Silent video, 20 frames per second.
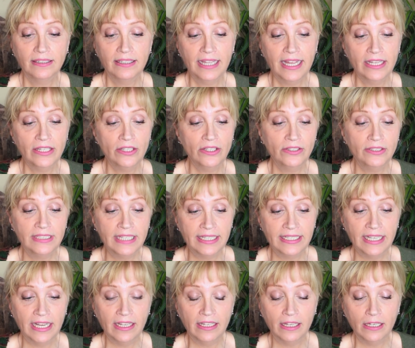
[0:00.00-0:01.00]
Thank you,
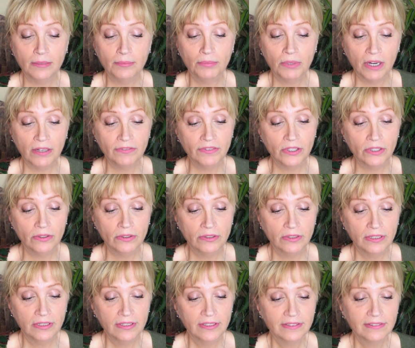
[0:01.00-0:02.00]
Daniela. Bravo.
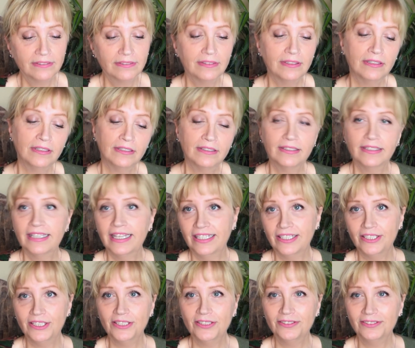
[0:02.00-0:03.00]
Oh,
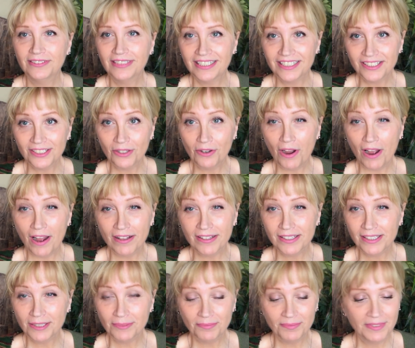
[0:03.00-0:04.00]
thank you. That's so
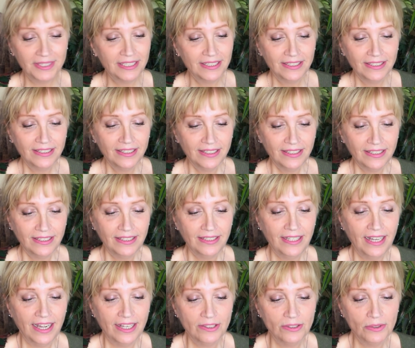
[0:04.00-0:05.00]
awesome.
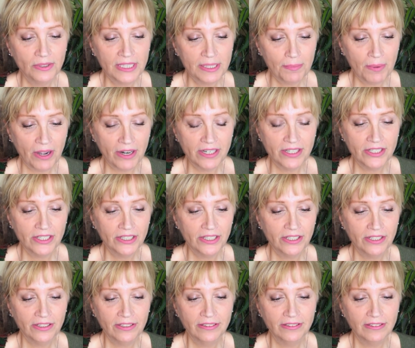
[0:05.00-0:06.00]
Yeah, I responded to
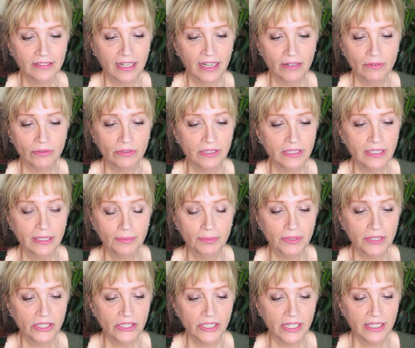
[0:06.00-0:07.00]
her. I really
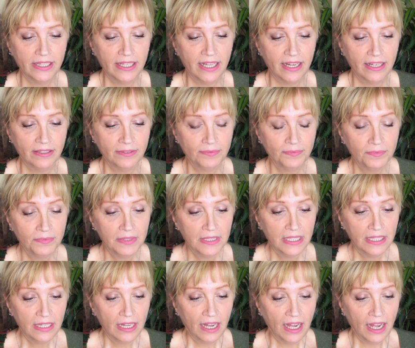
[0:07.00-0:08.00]
appreciate that.
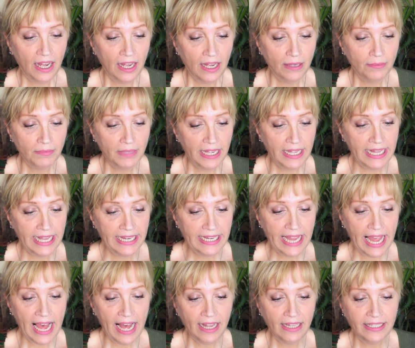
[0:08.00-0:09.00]
And then
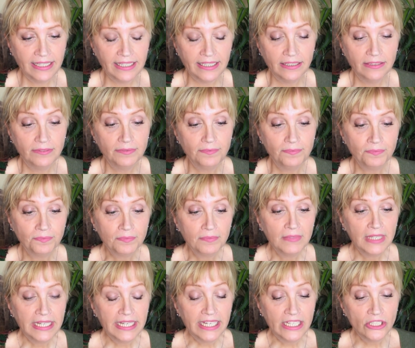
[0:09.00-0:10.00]
Callie,
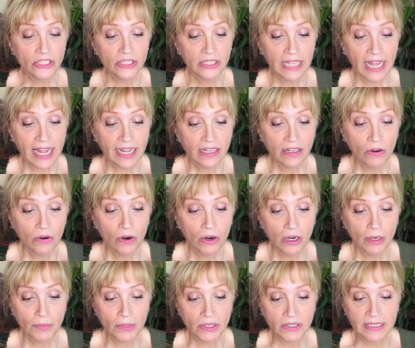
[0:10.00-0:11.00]
it's your lack of
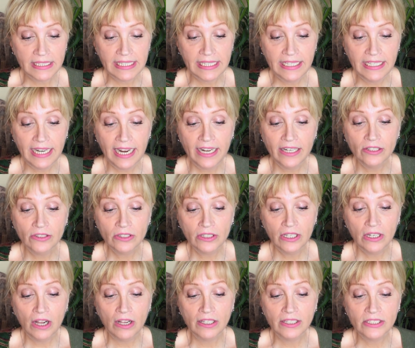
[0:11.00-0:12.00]
hormones. See an
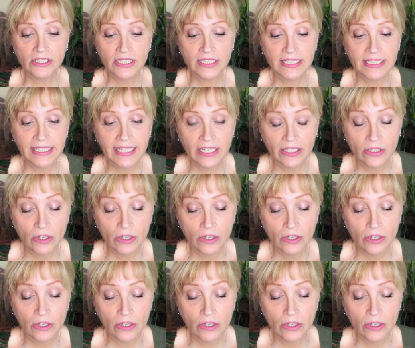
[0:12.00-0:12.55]
endocrinologist to get